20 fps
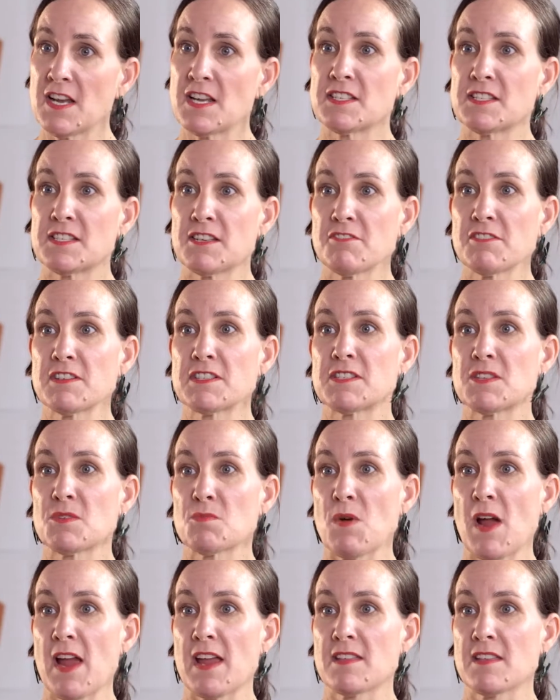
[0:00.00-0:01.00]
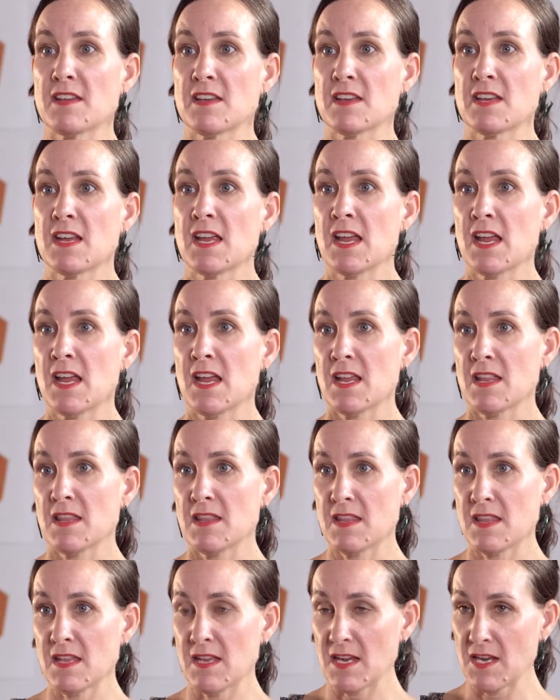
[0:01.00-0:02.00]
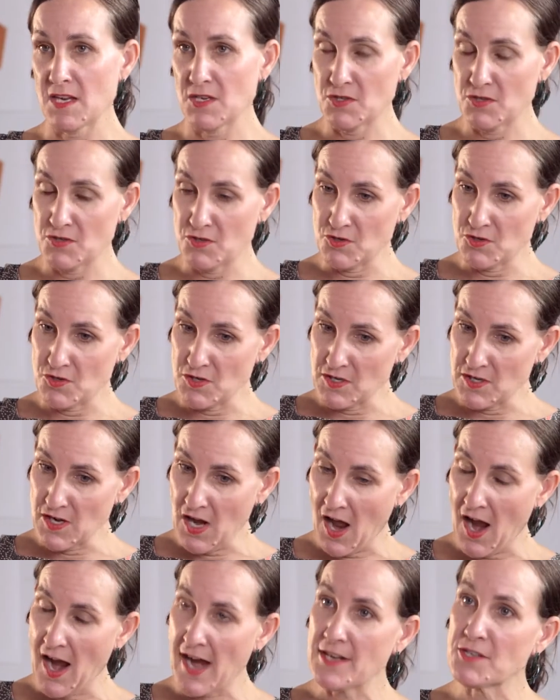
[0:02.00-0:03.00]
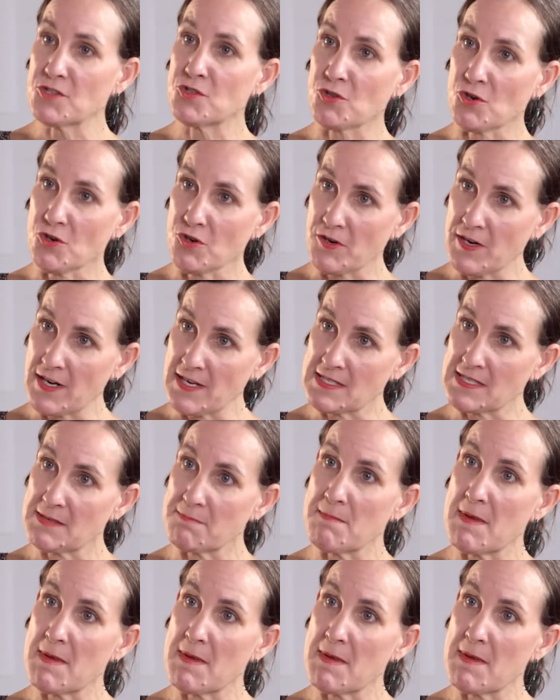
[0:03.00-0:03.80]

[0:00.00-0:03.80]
series, the way that the line drawings